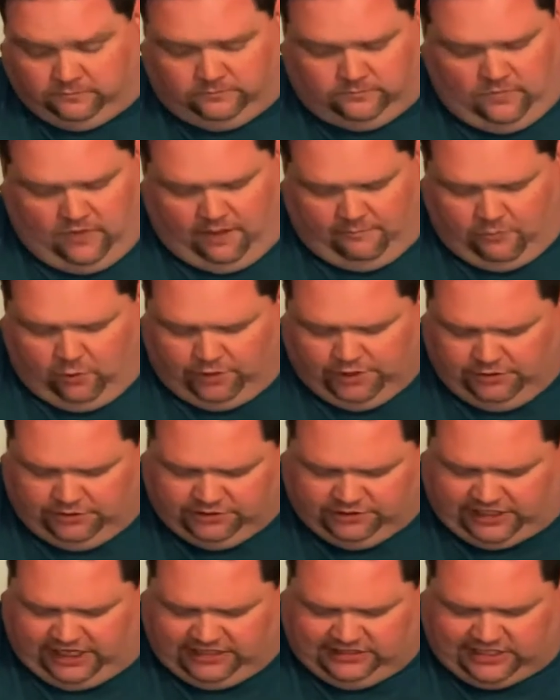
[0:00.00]
Boy, you can
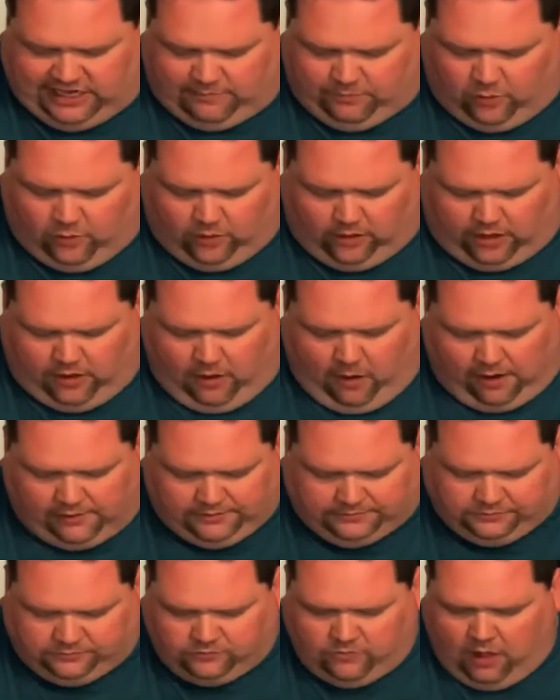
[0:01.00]
taste that pork
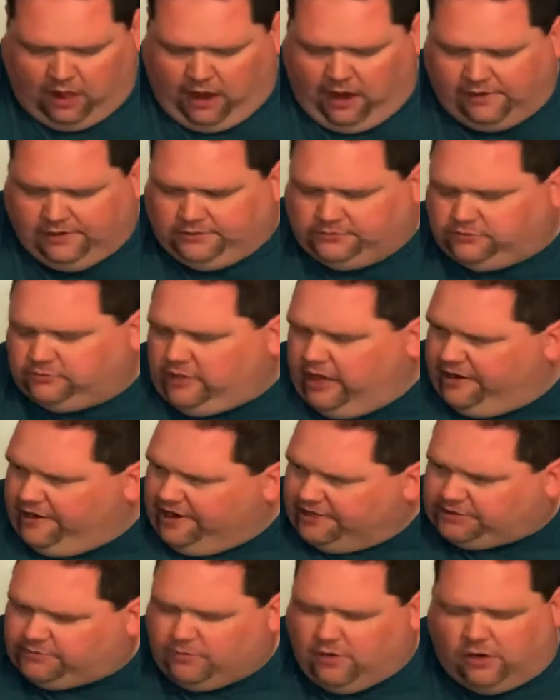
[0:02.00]
and that
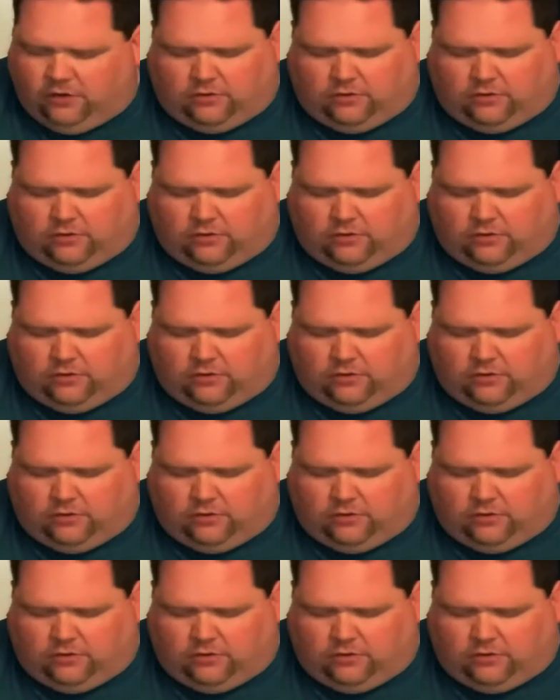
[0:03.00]
smoke.